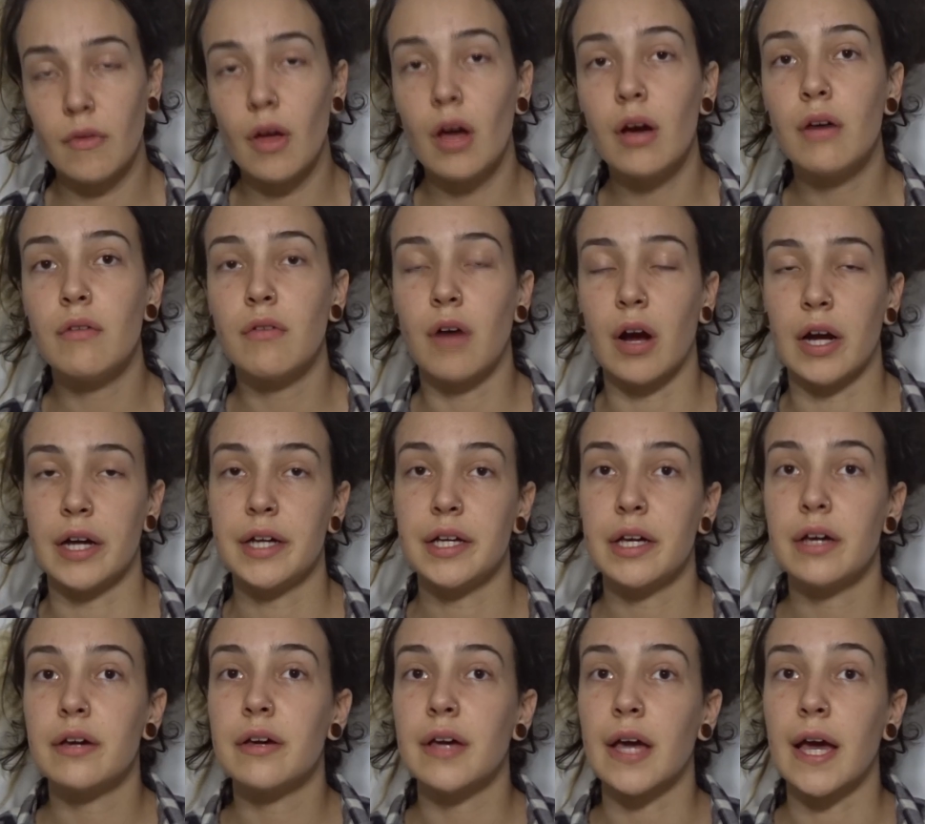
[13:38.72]
Oh right,
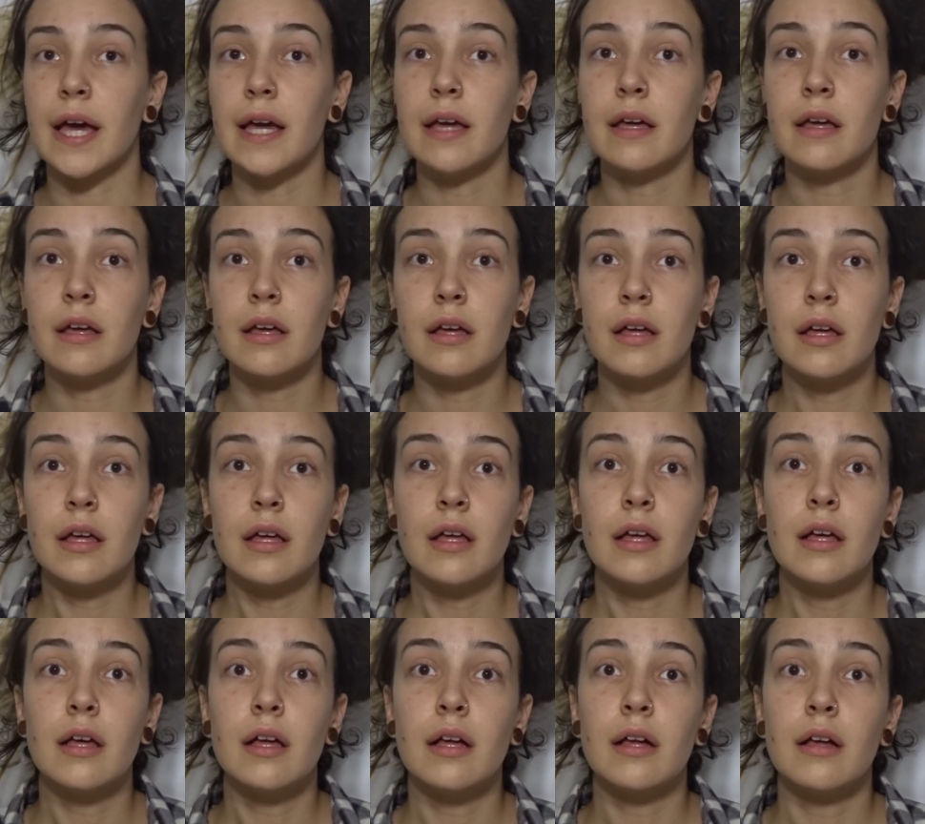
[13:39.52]
okay.
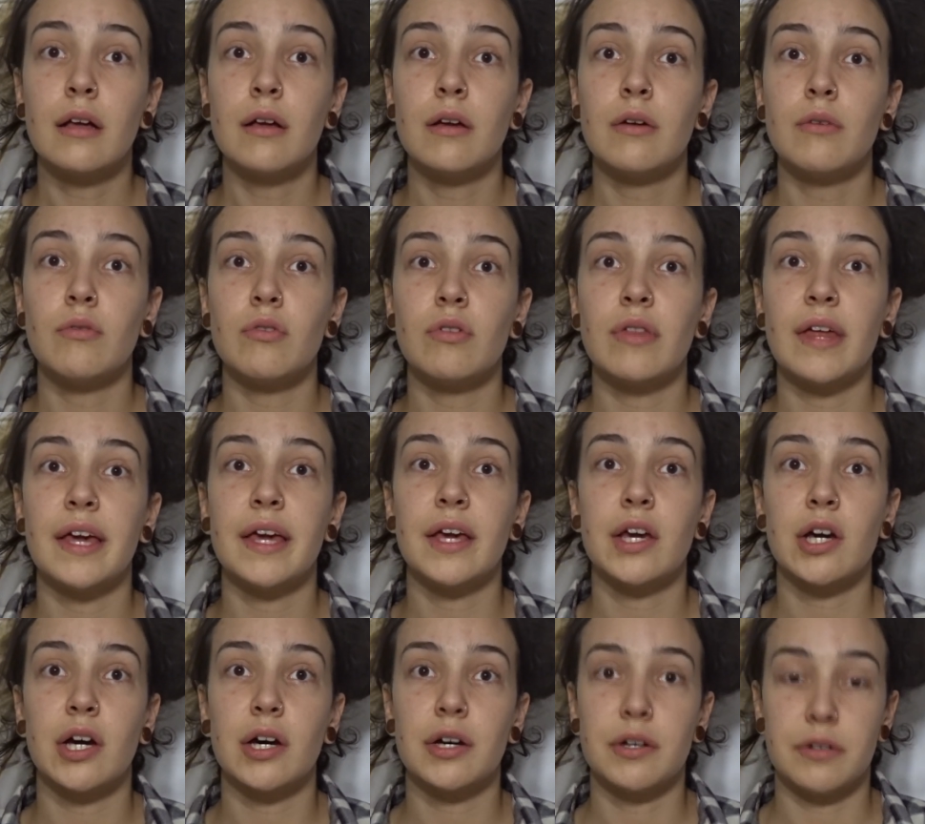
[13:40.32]
Well, there
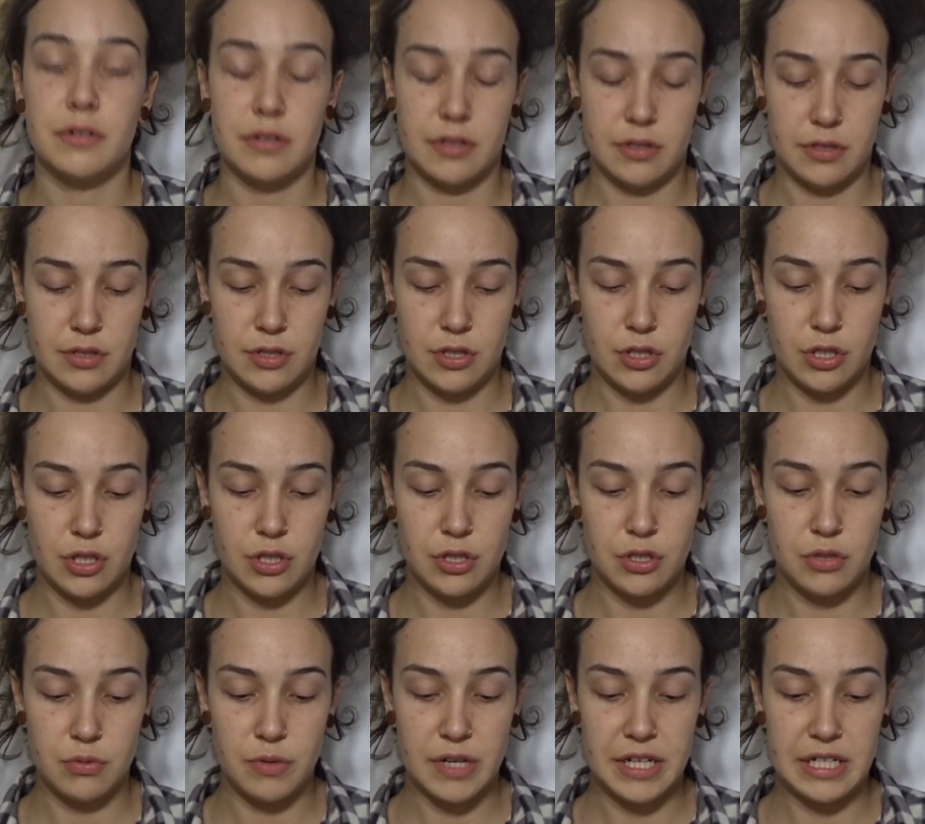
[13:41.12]
you go. A
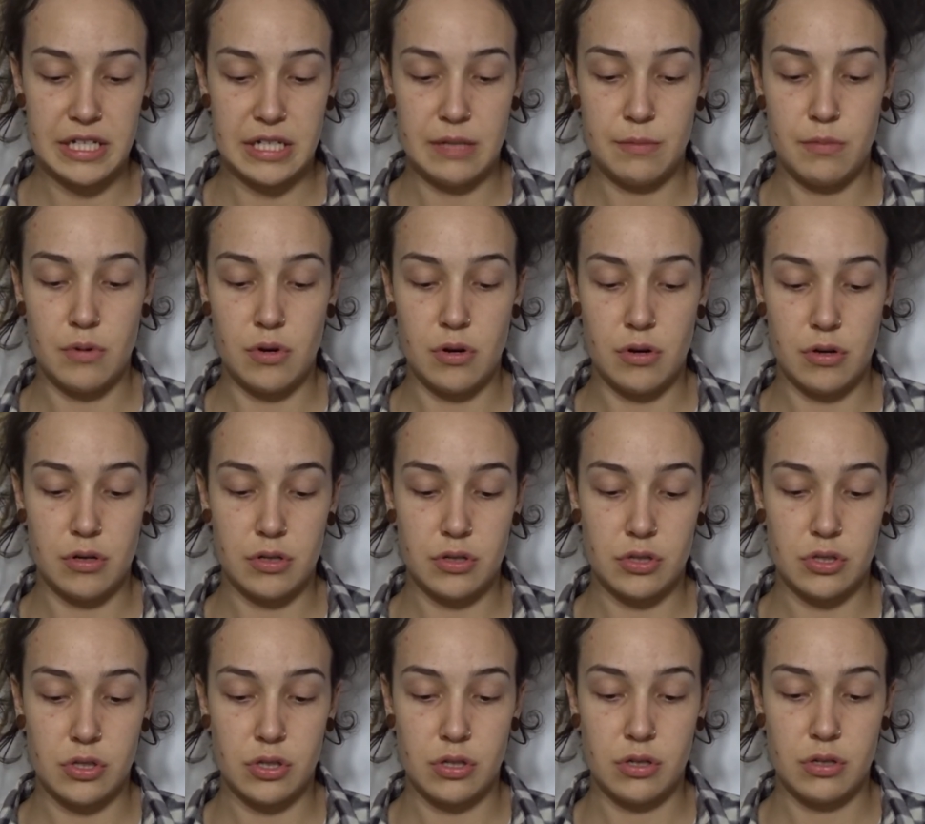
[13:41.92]
sweetie
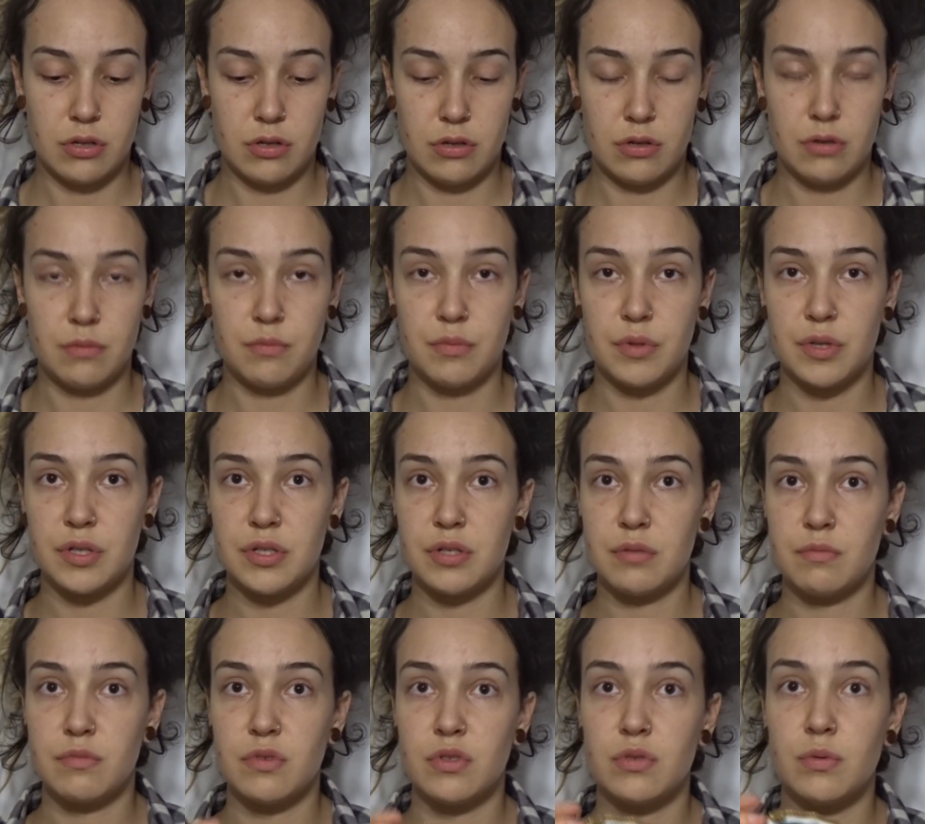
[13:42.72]
box. Put
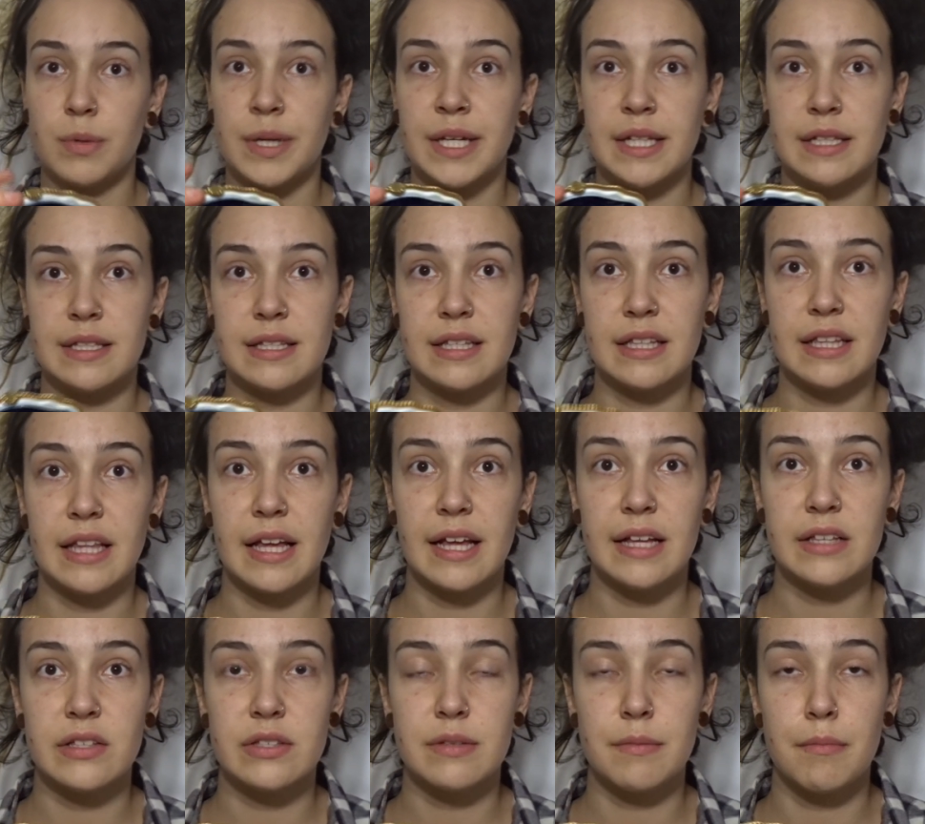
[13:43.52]
some sweets in
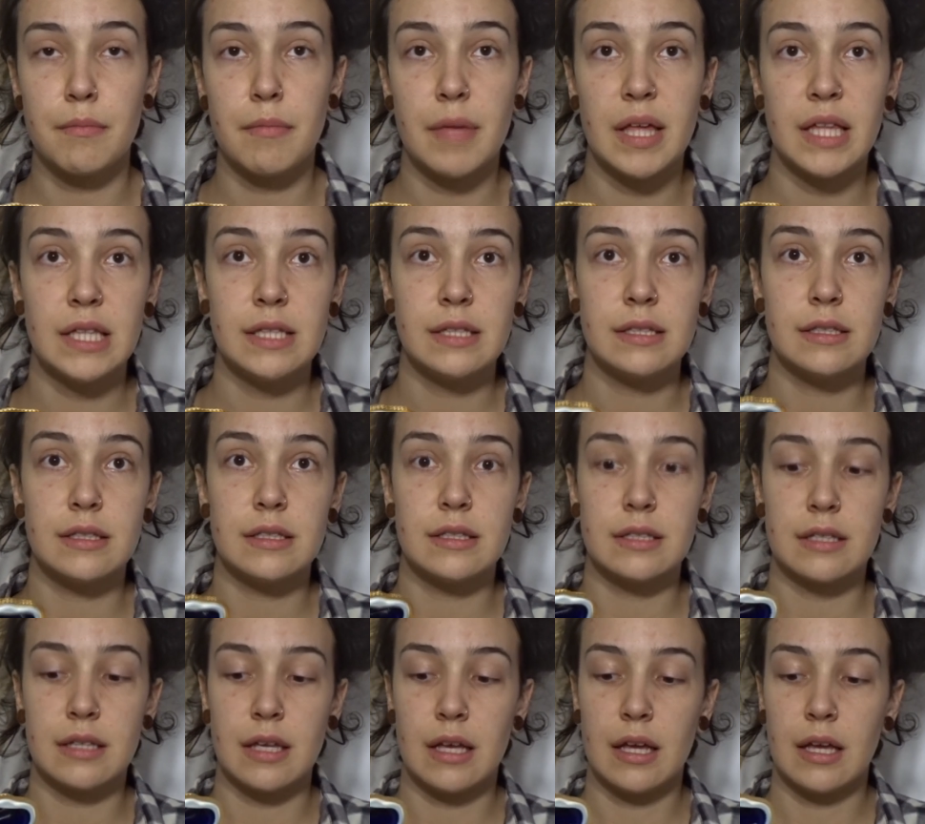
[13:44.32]
there, some
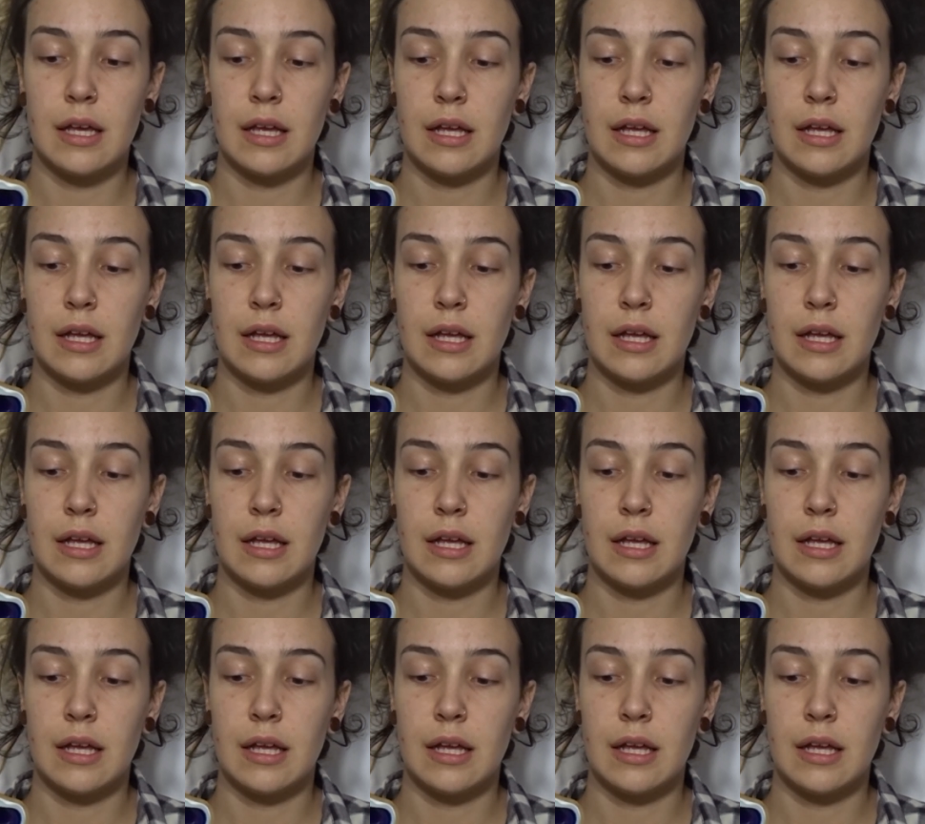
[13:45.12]
mints.